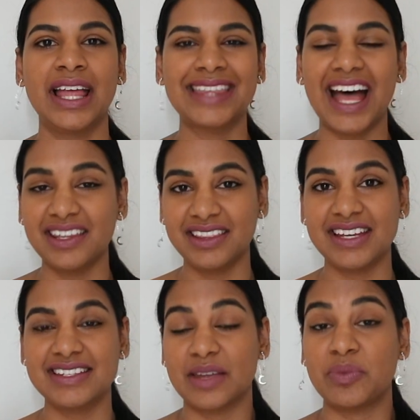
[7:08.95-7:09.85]
The other
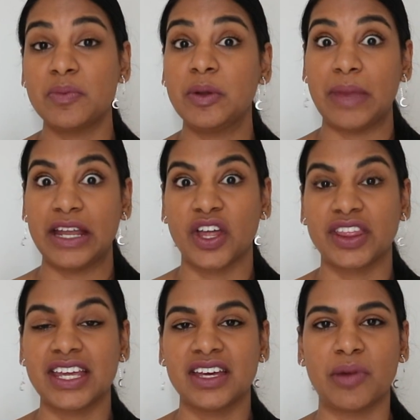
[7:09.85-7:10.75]
things that people may not
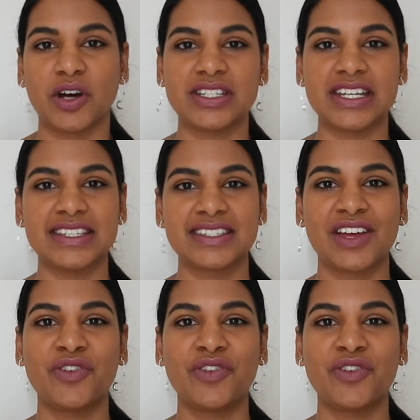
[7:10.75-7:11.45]
think about is,